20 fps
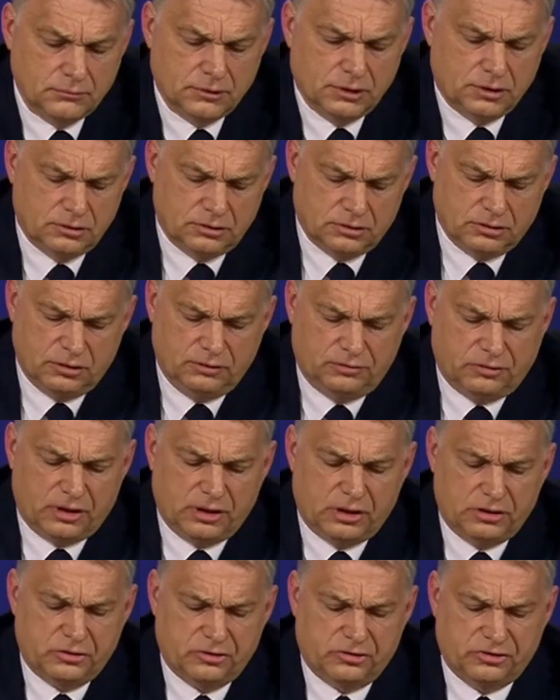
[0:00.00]
So if I
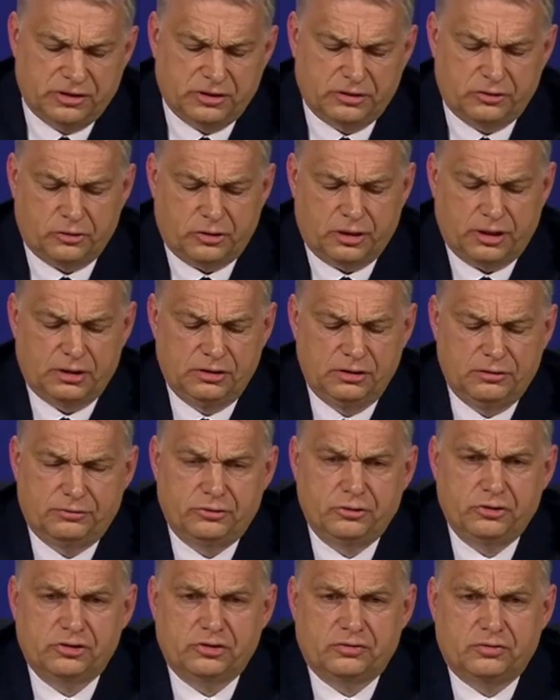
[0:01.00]
understand correctly, the
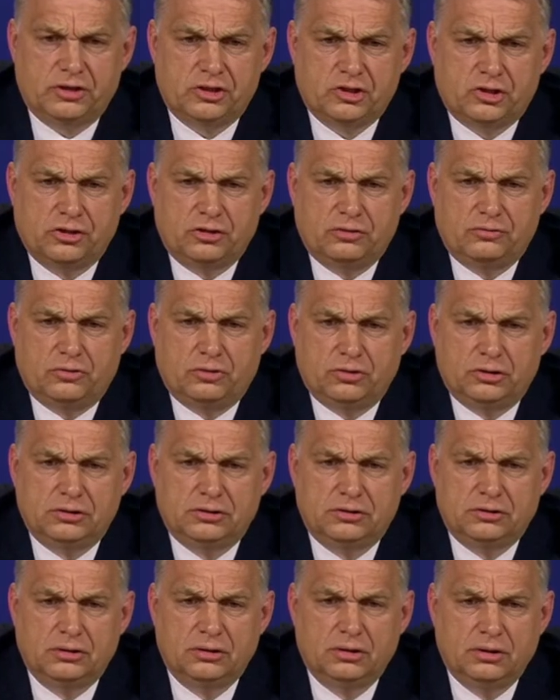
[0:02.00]
first question was